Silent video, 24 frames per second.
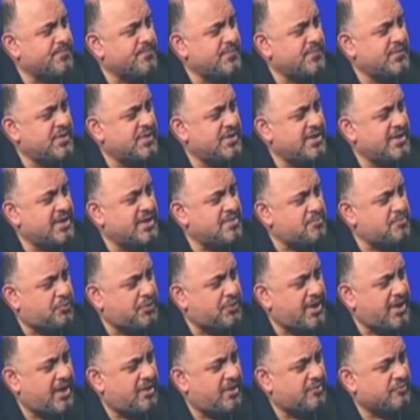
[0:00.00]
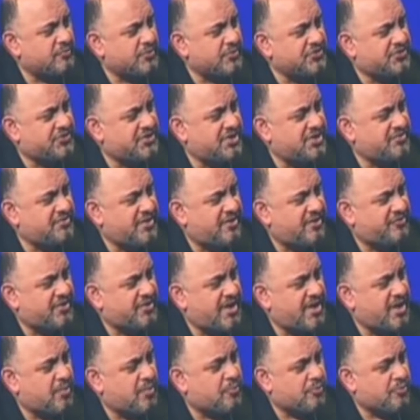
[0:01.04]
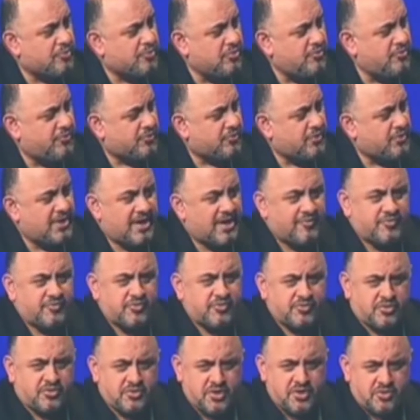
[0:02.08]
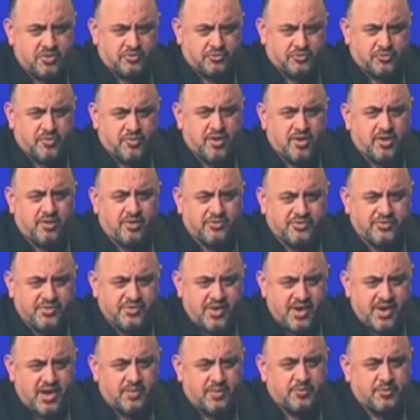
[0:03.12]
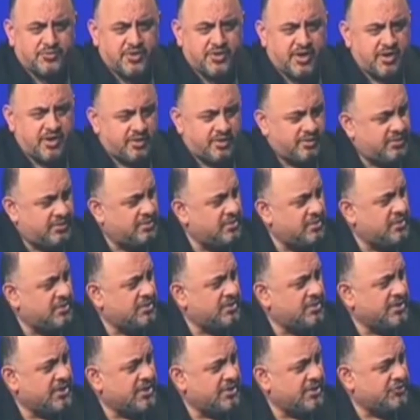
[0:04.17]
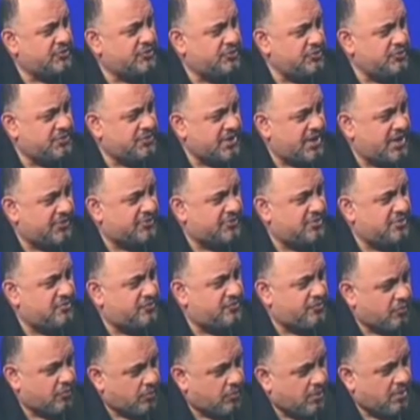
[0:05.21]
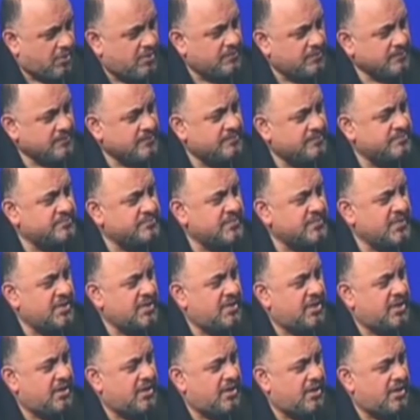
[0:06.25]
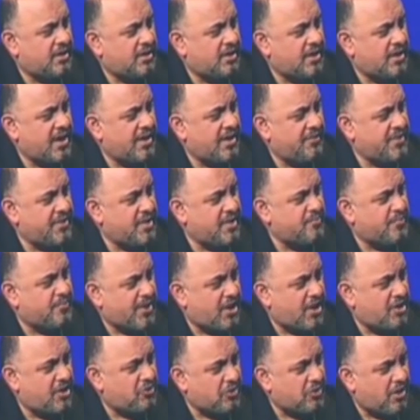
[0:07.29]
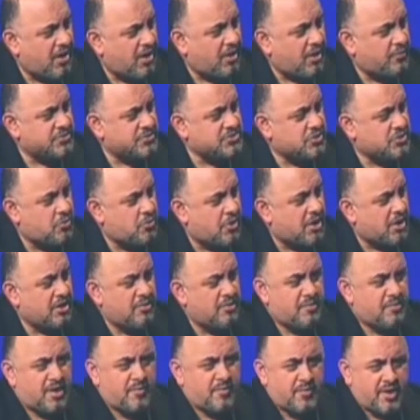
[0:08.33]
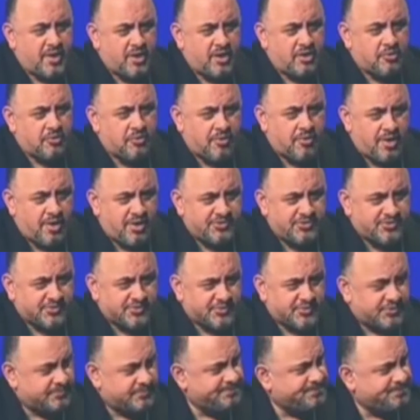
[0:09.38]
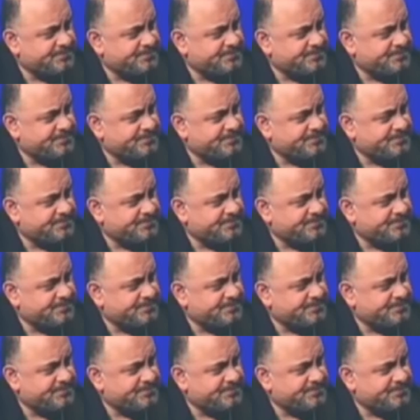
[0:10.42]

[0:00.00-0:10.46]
The implant received FDA approval after clinical trials and the animal data in 2004, and then BioLock was acquired by BioHorizons.